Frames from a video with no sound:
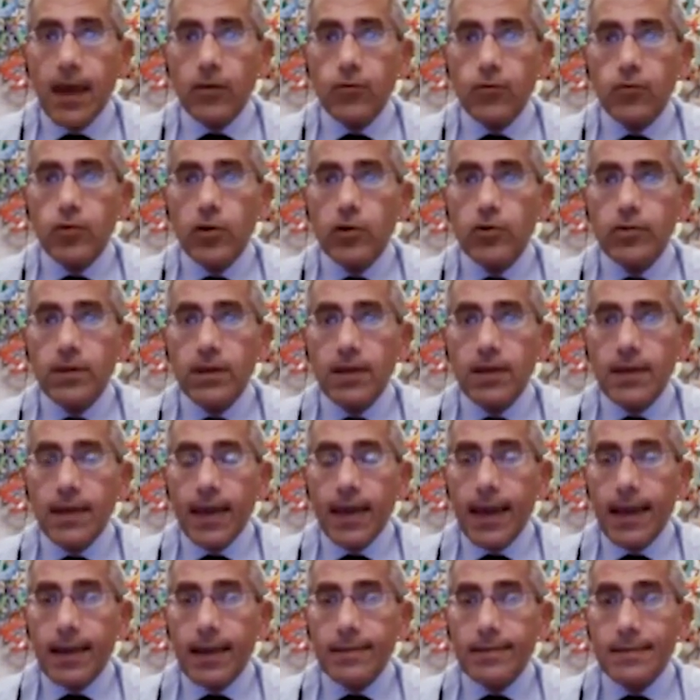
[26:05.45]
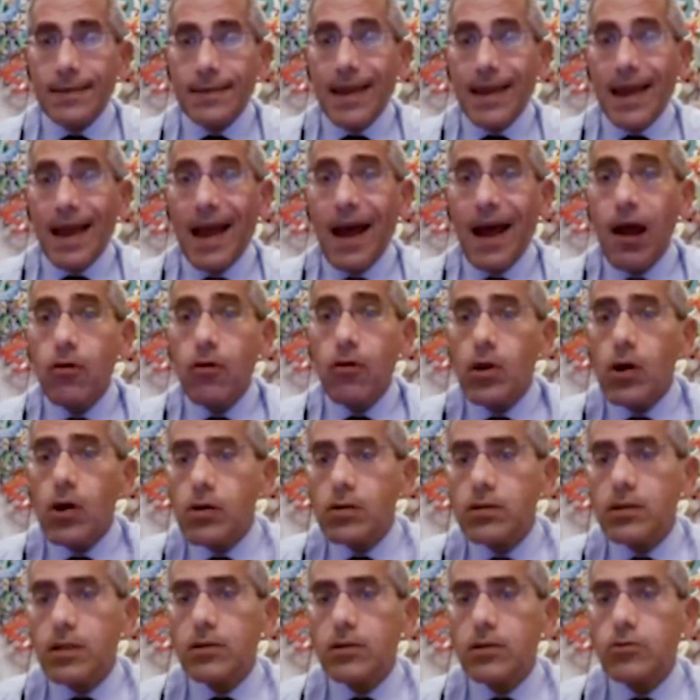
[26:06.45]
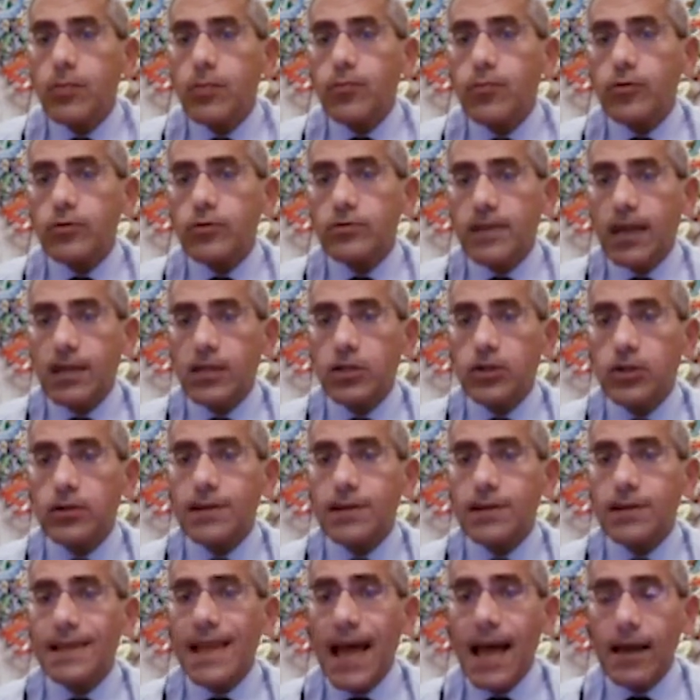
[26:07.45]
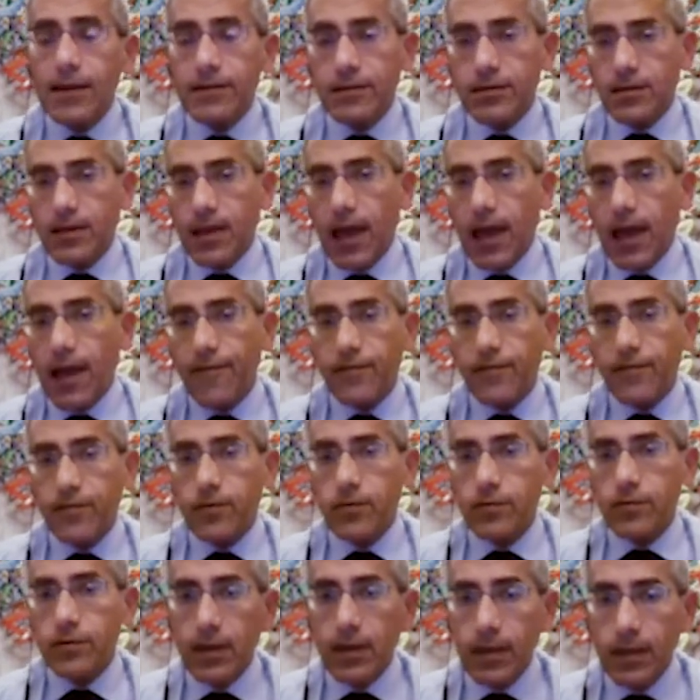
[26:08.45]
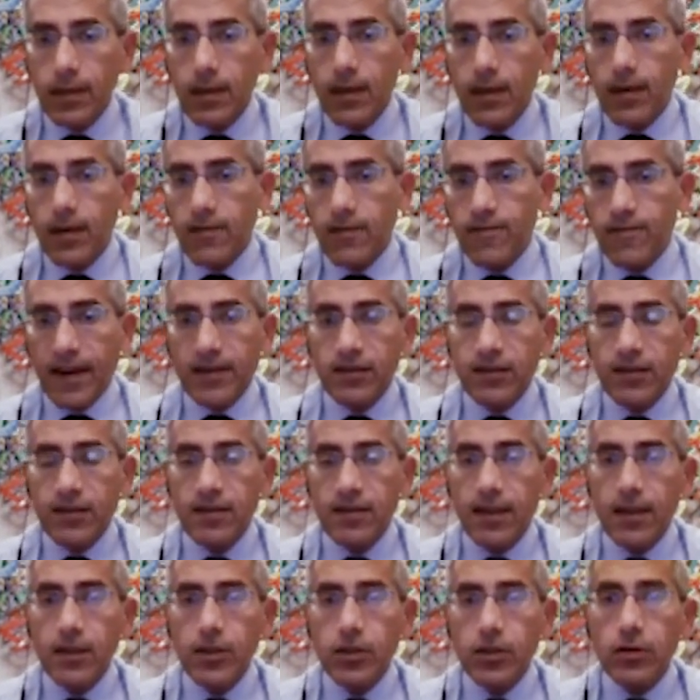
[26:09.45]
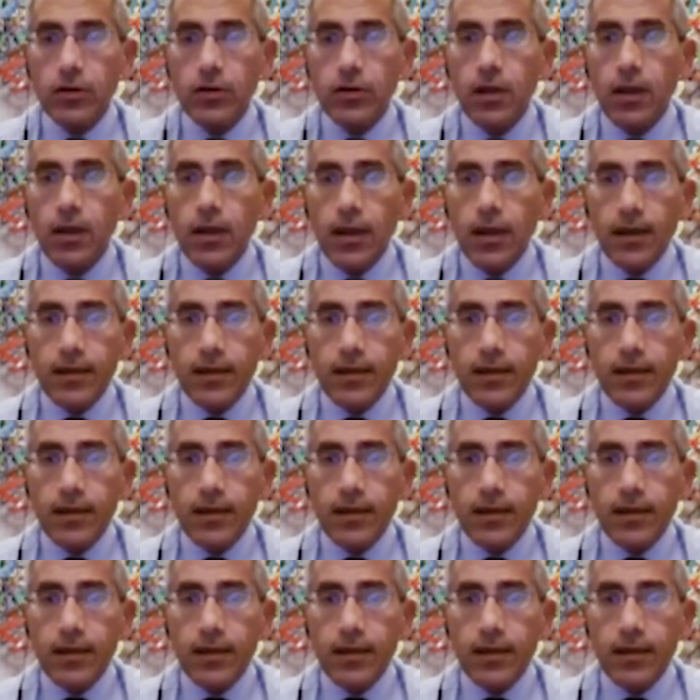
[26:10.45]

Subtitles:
and we're looking at how long did the protection last after the vaccination.